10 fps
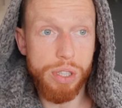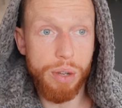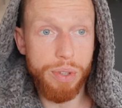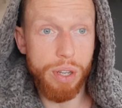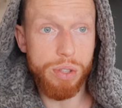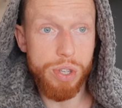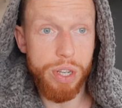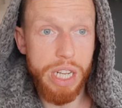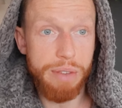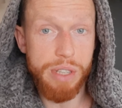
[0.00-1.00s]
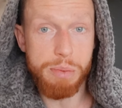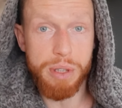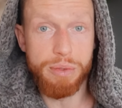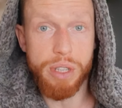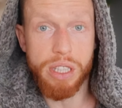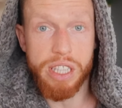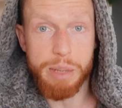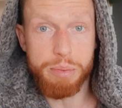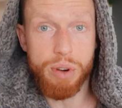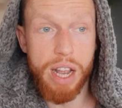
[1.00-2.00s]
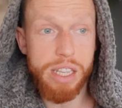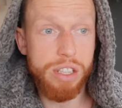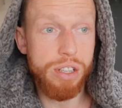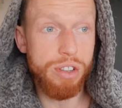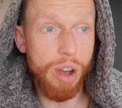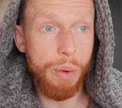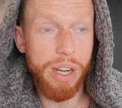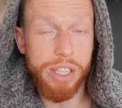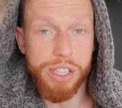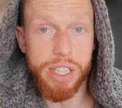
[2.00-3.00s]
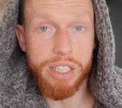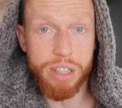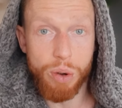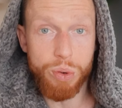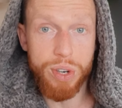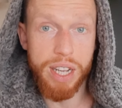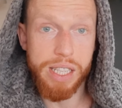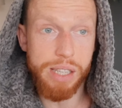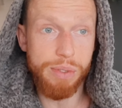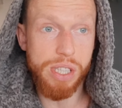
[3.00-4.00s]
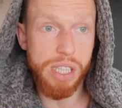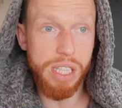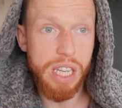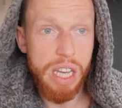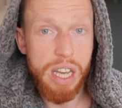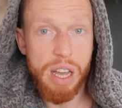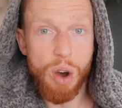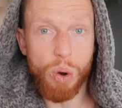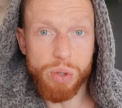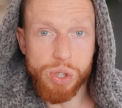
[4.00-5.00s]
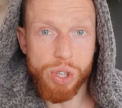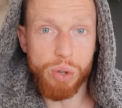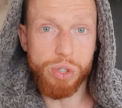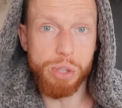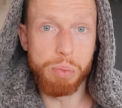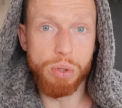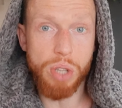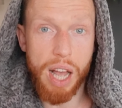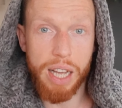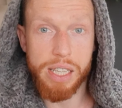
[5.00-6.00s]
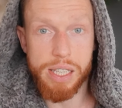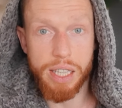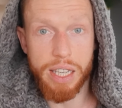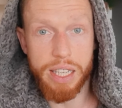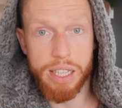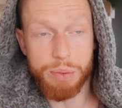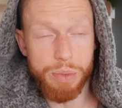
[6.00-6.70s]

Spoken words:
You know, the alternative is me feeling depressed, no energy, no creativity, unsociable, isolated,